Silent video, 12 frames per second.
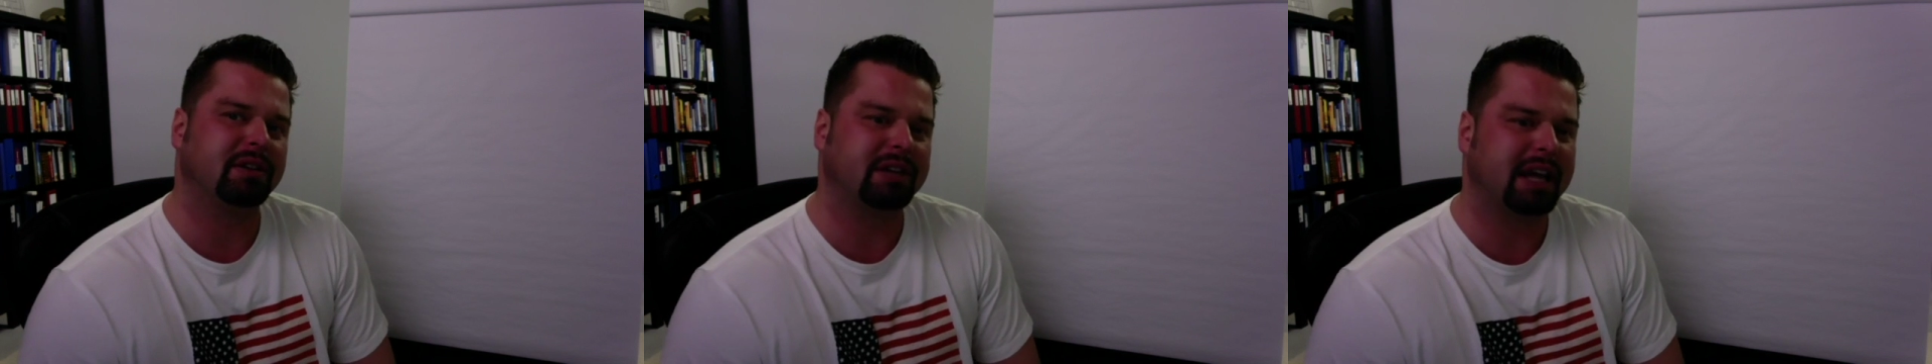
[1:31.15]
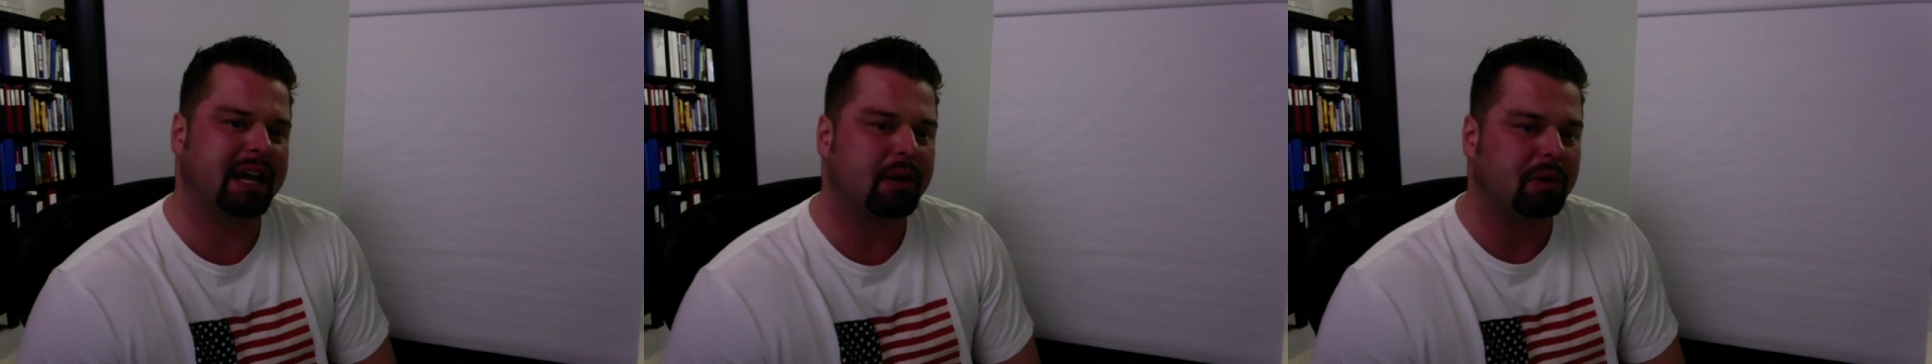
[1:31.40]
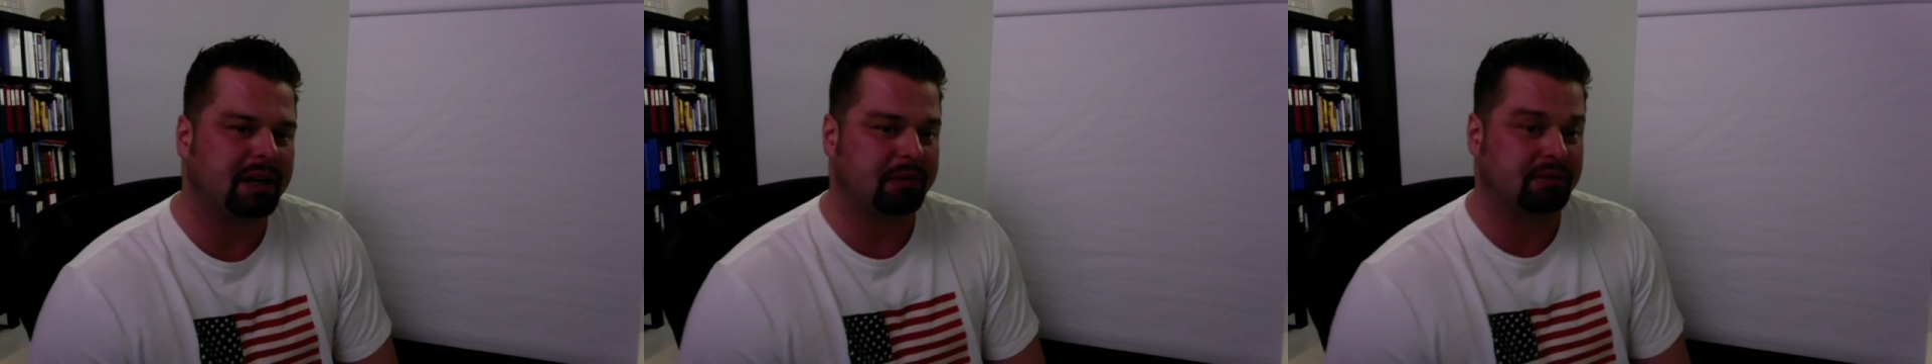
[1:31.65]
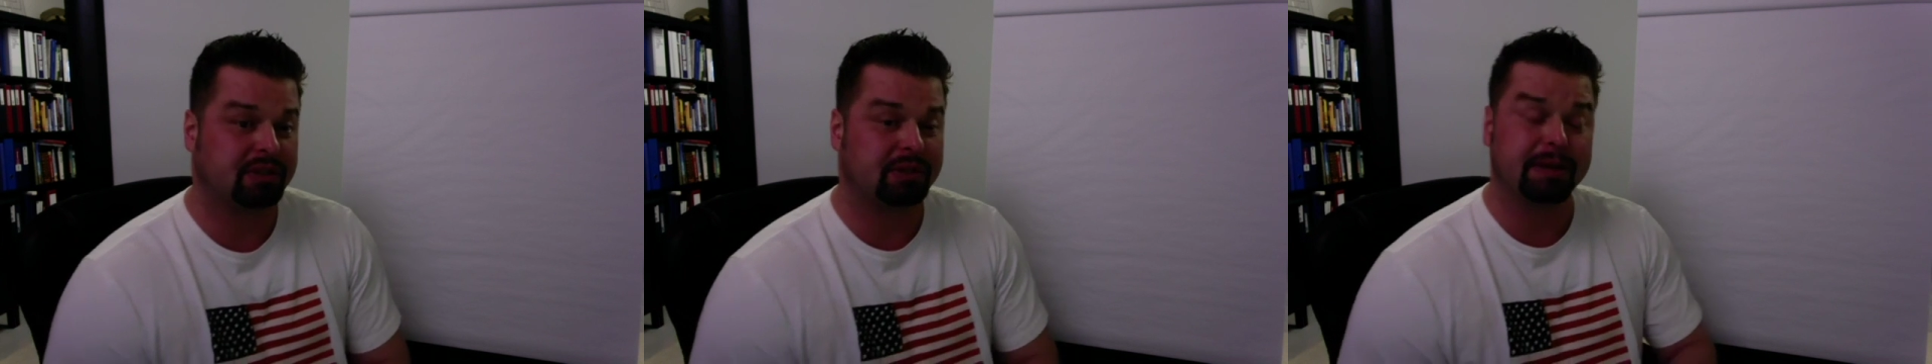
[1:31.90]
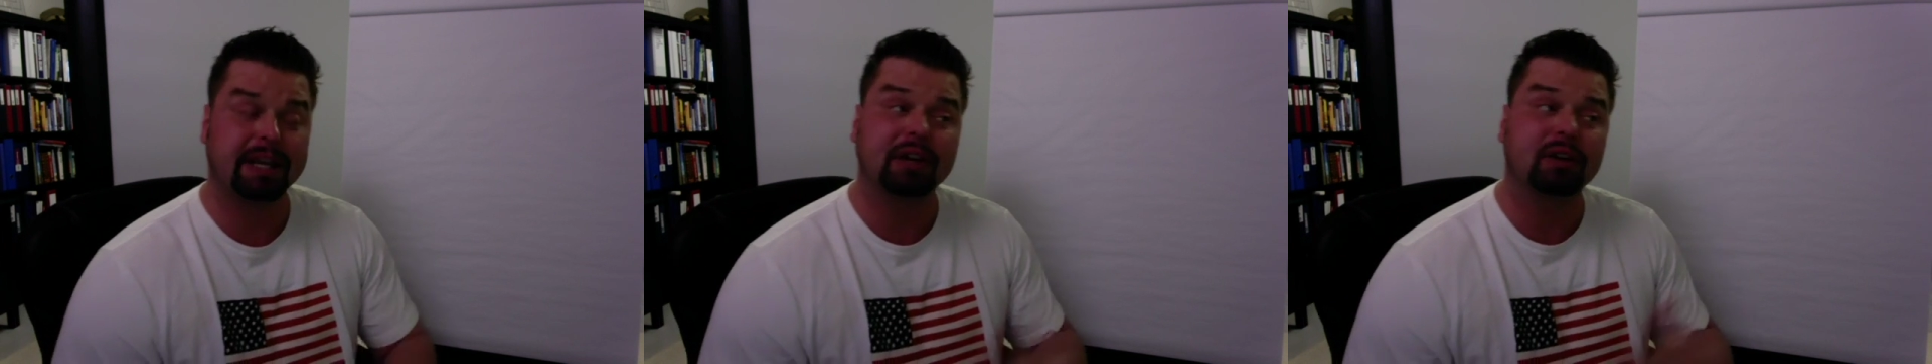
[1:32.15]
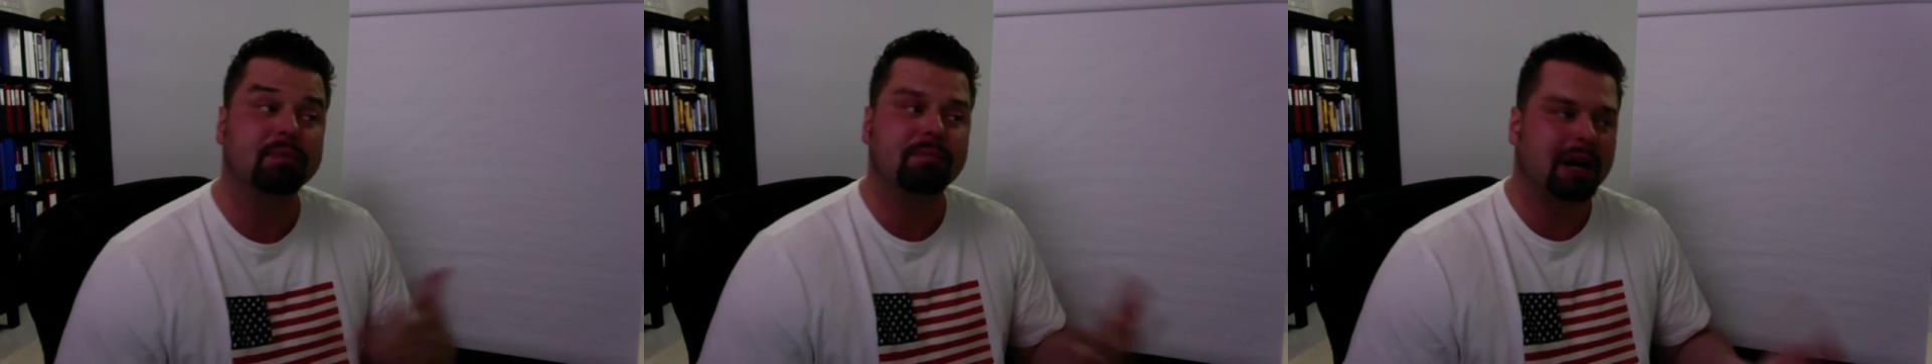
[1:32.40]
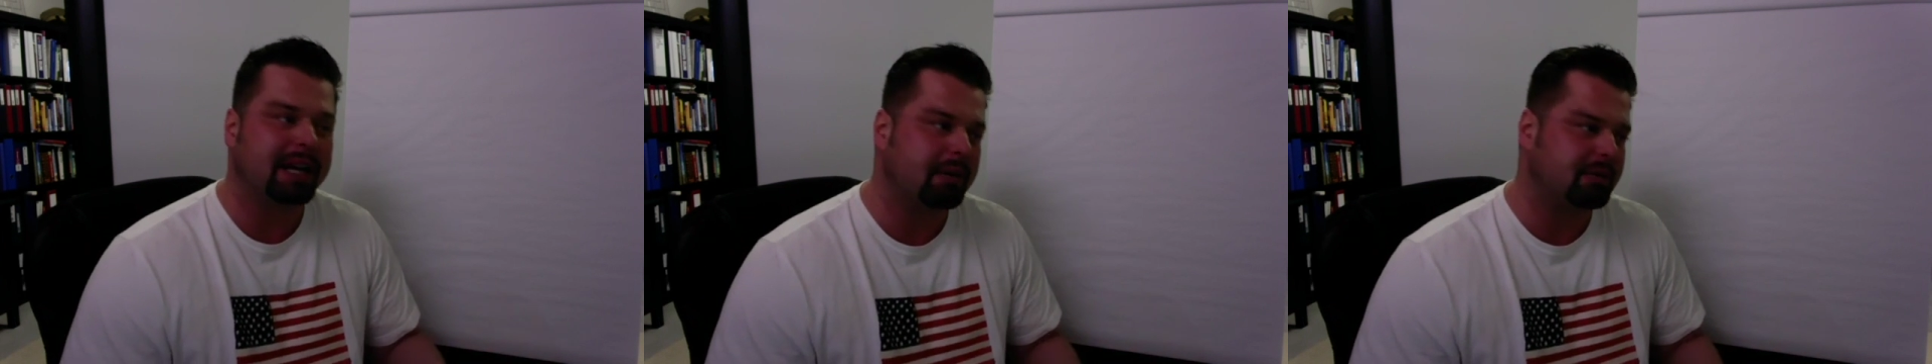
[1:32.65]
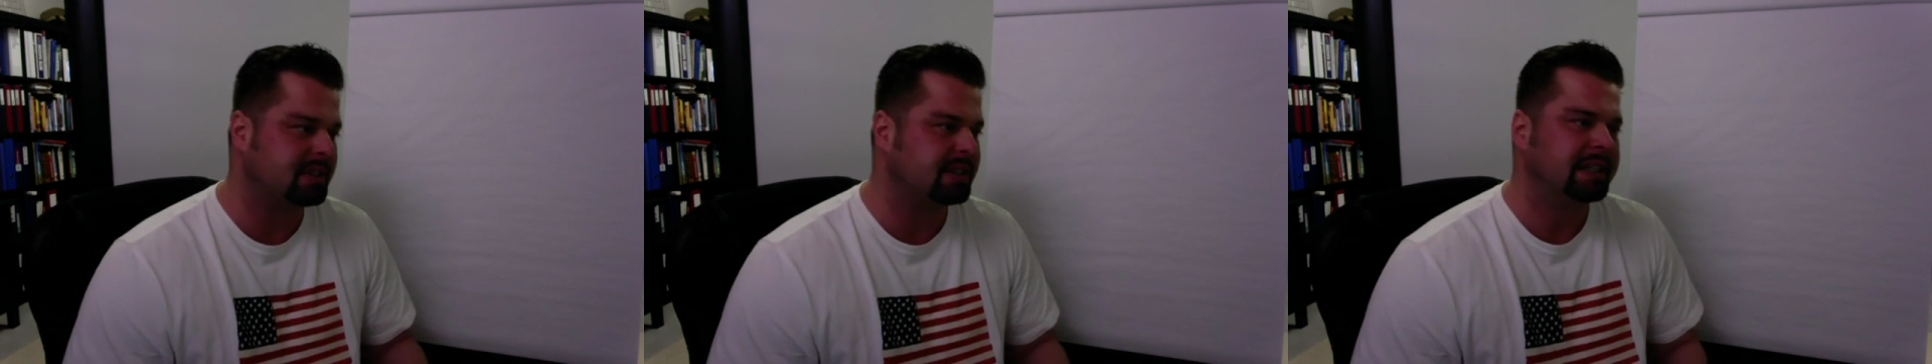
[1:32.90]
okay, well, I was making good money. I
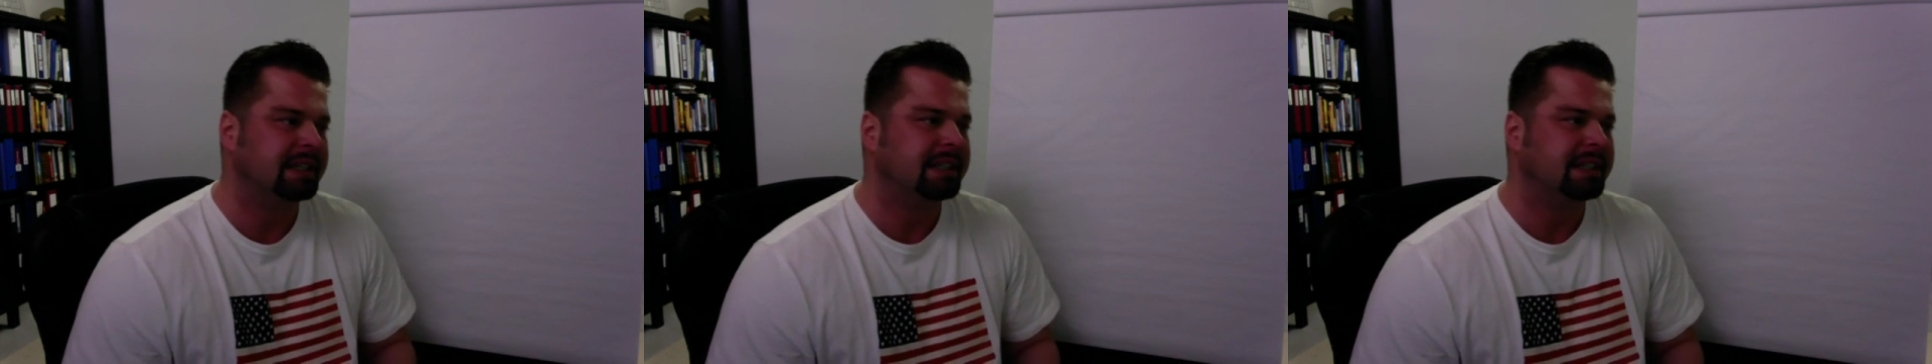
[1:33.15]
was